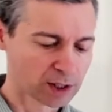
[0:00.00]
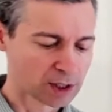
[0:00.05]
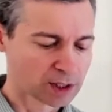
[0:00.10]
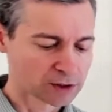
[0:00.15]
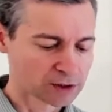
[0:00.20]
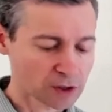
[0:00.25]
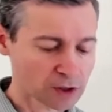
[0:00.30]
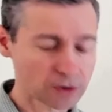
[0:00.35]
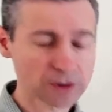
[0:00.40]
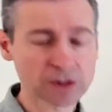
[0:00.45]

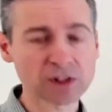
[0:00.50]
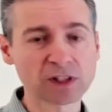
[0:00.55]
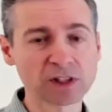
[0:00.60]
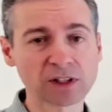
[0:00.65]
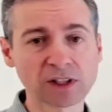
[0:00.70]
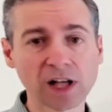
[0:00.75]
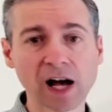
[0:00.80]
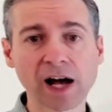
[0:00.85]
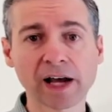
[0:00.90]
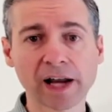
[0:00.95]
So there's a
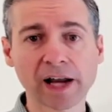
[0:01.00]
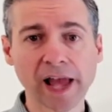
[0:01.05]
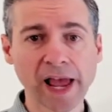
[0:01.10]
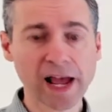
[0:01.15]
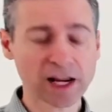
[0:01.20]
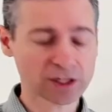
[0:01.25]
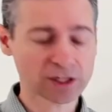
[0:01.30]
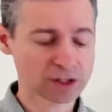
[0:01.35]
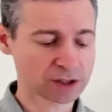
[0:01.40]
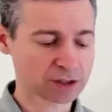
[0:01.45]
lot
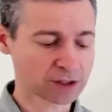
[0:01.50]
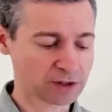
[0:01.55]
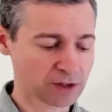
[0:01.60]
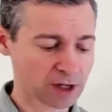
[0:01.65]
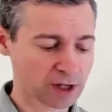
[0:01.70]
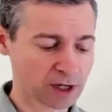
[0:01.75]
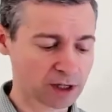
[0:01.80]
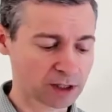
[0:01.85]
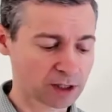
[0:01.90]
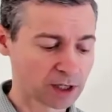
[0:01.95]
actually
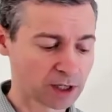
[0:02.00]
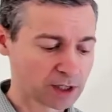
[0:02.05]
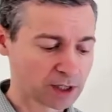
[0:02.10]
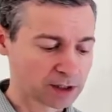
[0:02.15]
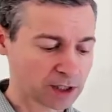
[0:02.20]
there